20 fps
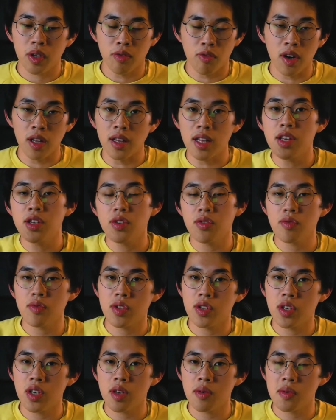
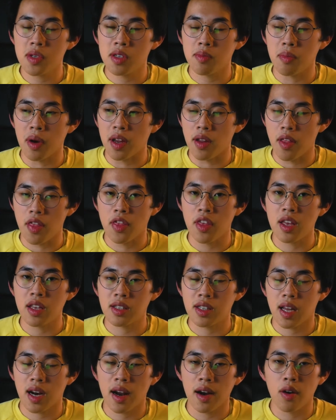relationships, by the
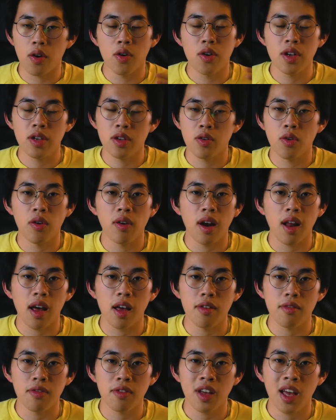things that are going in your
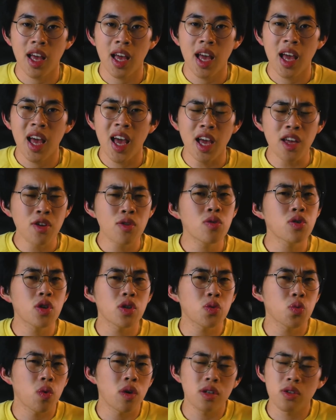life, and you
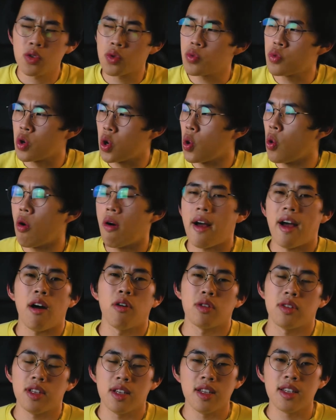just want to go
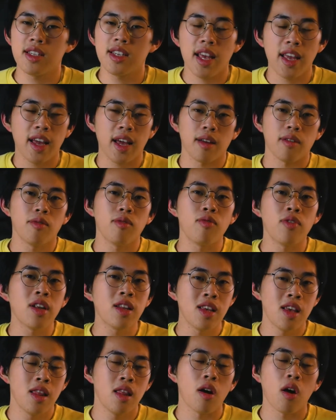out and take a
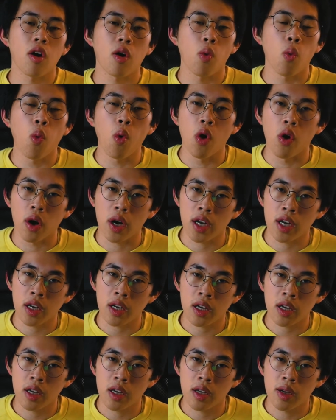really long walk
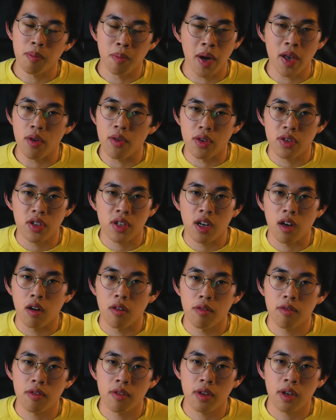by
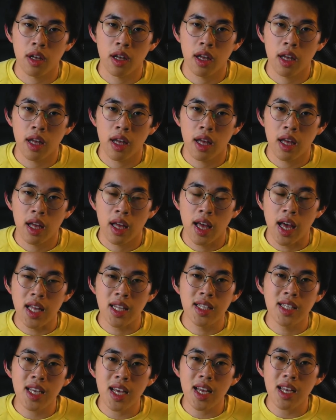yourself?
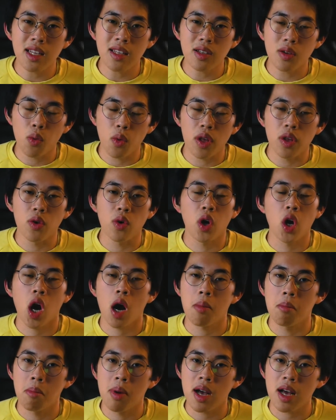And then when you
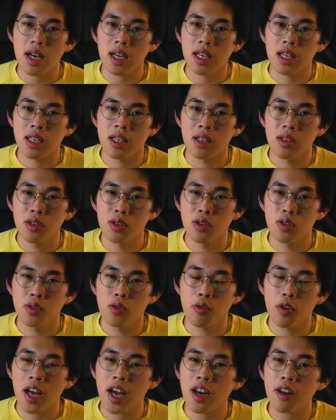come back,
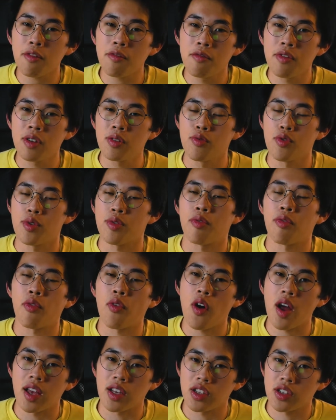you kind of feel
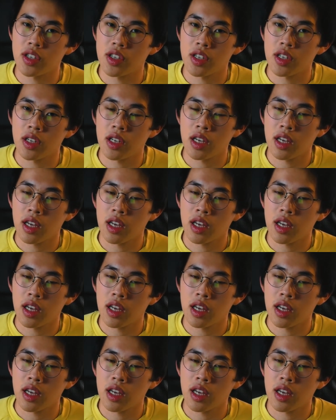refreshed